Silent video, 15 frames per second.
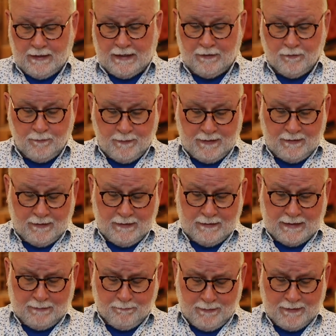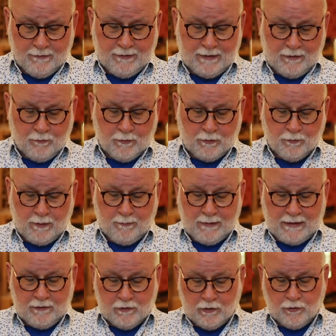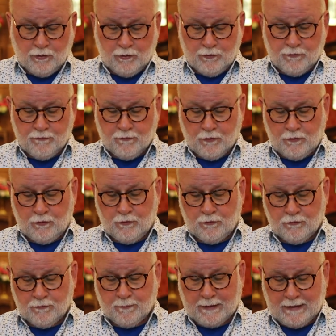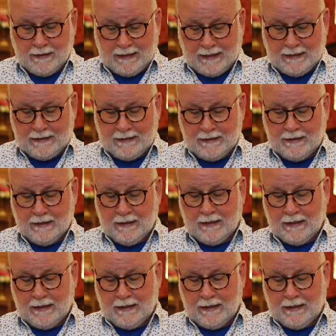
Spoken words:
and the building will remain closed for use by any